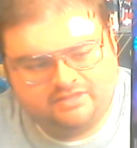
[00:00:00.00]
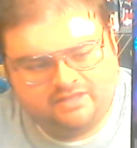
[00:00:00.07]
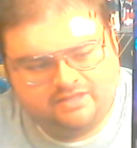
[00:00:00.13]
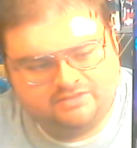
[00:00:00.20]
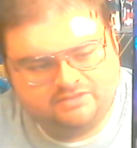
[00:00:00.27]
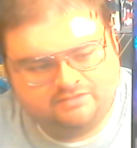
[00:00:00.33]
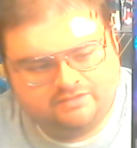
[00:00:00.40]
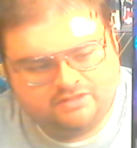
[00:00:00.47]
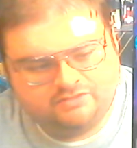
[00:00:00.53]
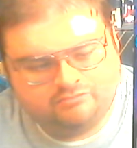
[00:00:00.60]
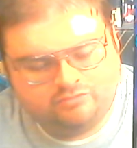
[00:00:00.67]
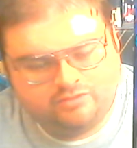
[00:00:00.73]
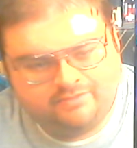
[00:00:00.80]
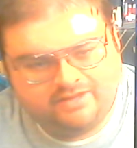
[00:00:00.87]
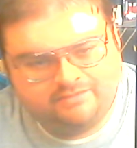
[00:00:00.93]
legs of his
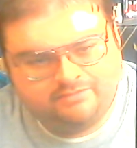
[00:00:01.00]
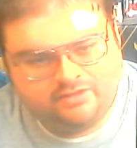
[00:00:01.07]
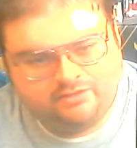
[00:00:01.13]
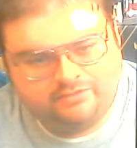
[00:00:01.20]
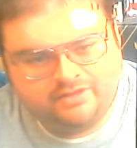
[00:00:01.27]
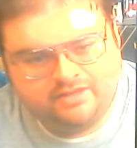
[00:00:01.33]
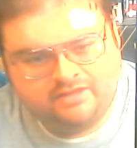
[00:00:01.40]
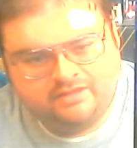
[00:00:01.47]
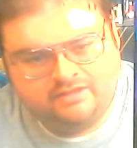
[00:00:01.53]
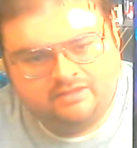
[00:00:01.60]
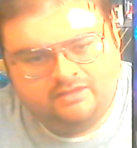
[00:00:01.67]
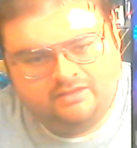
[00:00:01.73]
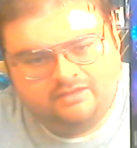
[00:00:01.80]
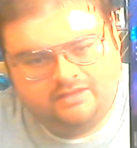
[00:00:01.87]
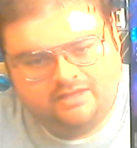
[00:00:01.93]
robot mode,
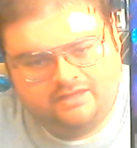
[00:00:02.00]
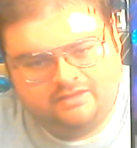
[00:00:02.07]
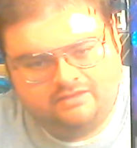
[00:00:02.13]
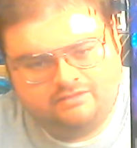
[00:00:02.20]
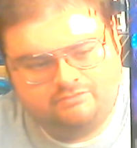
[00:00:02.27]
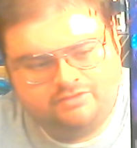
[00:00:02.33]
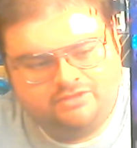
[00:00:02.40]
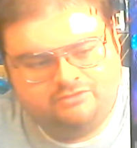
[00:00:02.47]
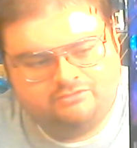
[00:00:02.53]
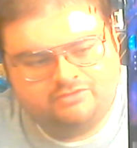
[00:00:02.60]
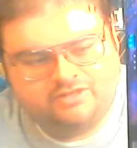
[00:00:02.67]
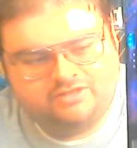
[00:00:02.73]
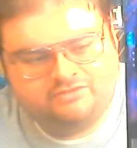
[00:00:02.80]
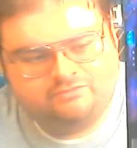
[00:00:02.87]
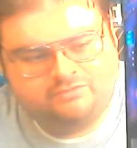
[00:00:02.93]
and when you
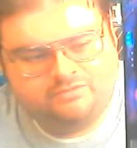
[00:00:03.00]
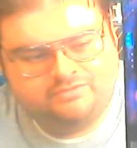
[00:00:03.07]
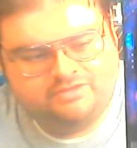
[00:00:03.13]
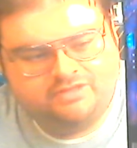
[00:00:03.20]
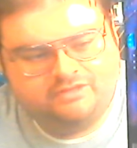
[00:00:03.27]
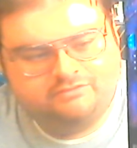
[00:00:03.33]
transformed the